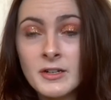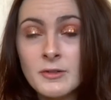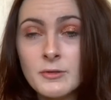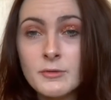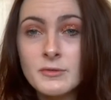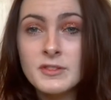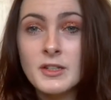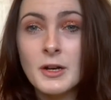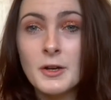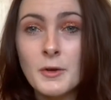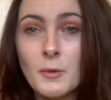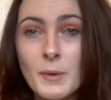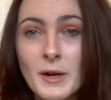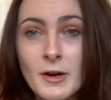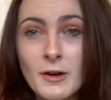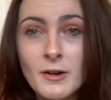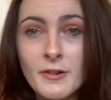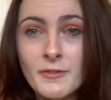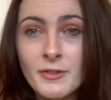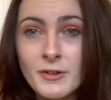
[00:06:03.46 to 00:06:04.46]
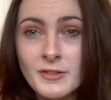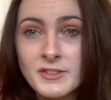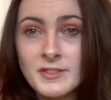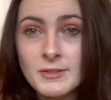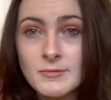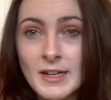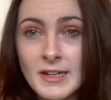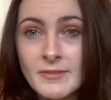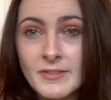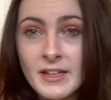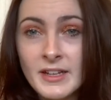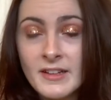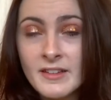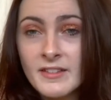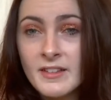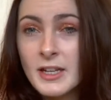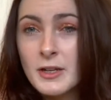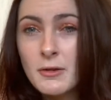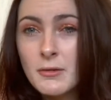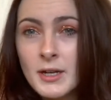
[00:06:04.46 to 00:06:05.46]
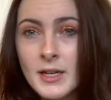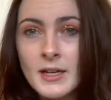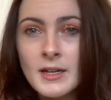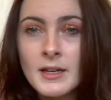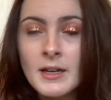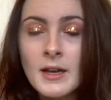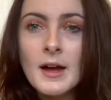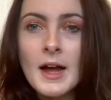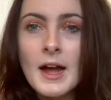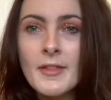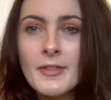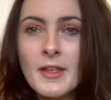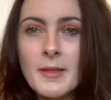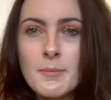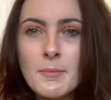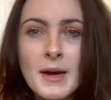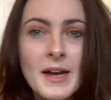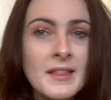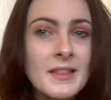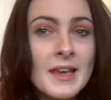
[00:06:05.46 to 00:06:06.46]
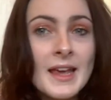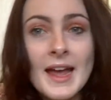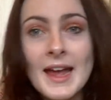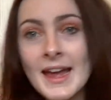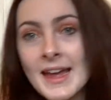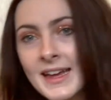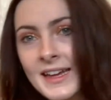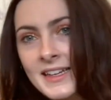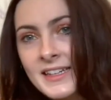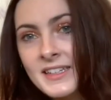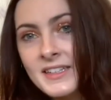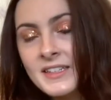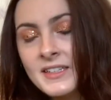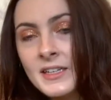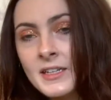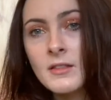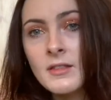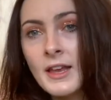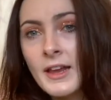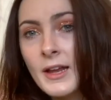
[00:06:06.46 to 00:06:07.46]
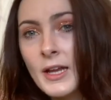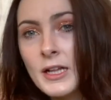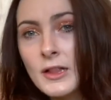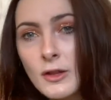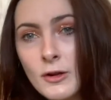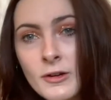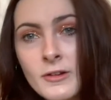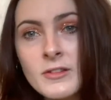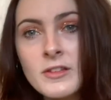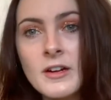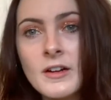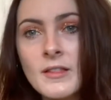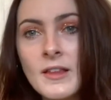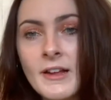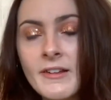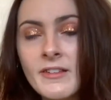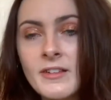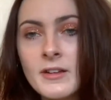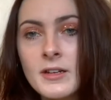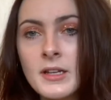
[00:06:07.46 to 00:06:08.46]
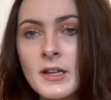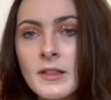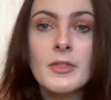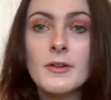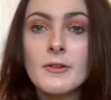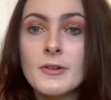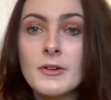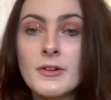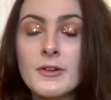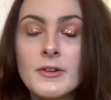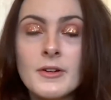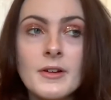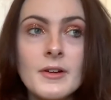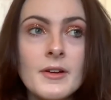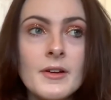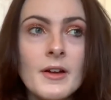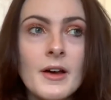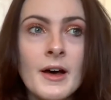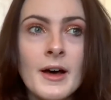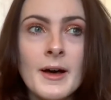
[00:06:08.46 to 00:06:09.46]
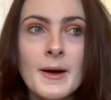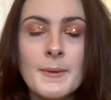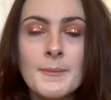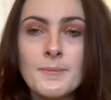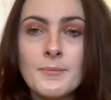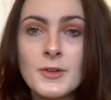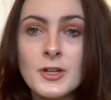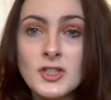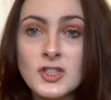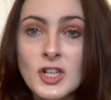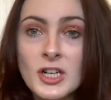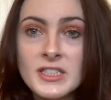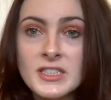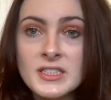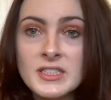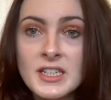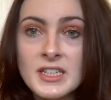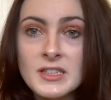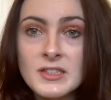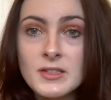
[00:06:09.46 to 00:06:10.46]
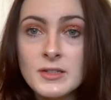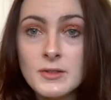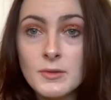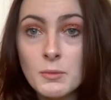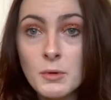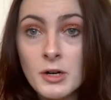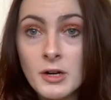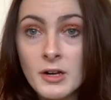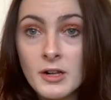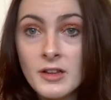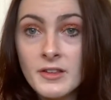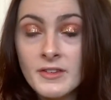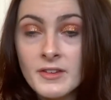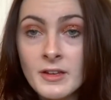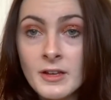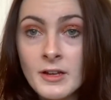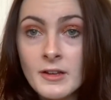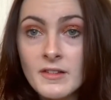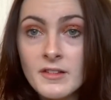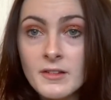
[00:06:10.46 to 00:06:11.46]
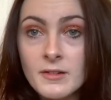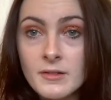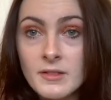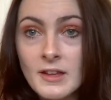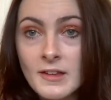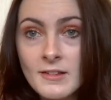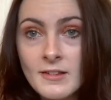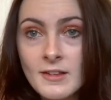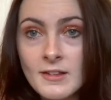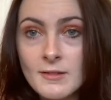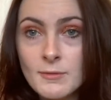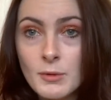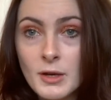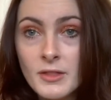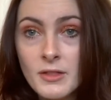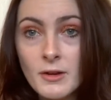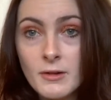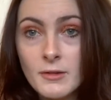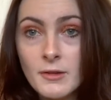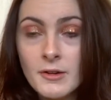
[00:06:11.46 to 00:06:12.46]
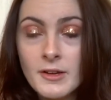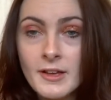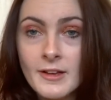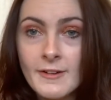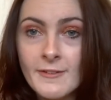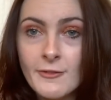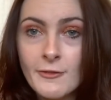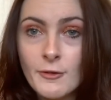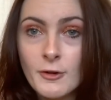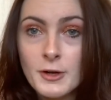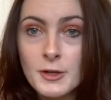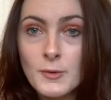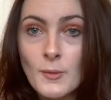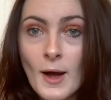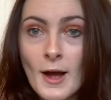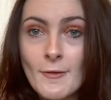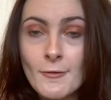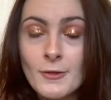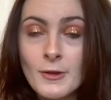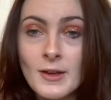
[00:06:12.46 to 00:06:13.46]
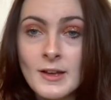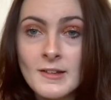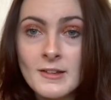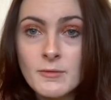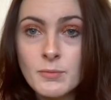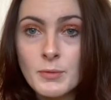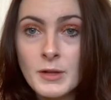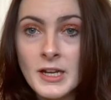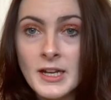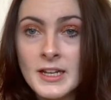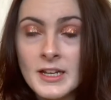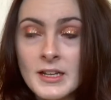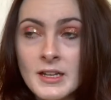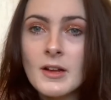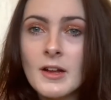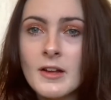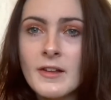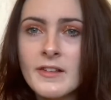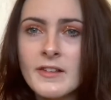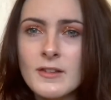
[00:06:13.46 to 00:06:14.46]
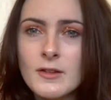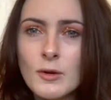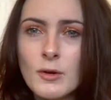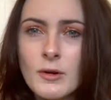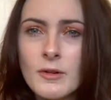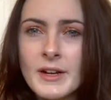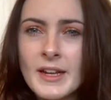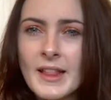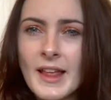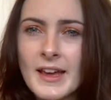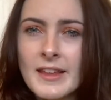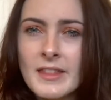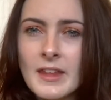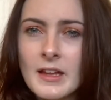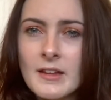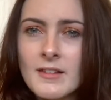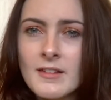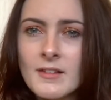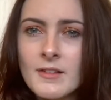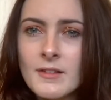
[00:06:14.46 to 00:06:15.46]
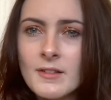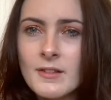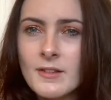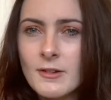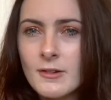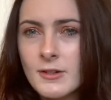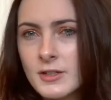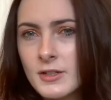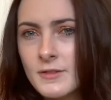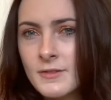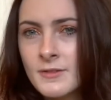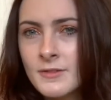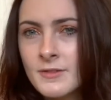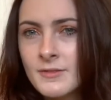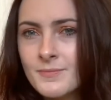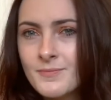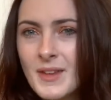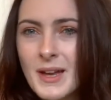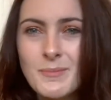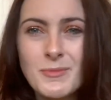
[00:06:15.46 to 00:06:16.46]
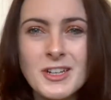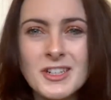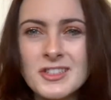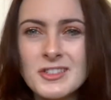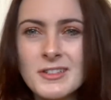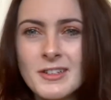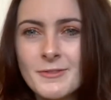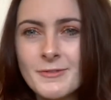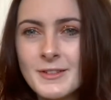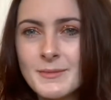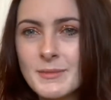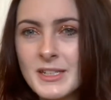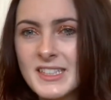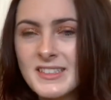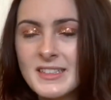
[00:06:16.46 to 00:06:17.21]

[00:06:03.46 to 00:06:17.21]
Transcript: who's unaware of their surroundings in a way, and then by the end, they learn their lesson and they're adjusted to the world. So this is what they're looking for. You have to explain a story like this, sort of. I'm not sure if it makes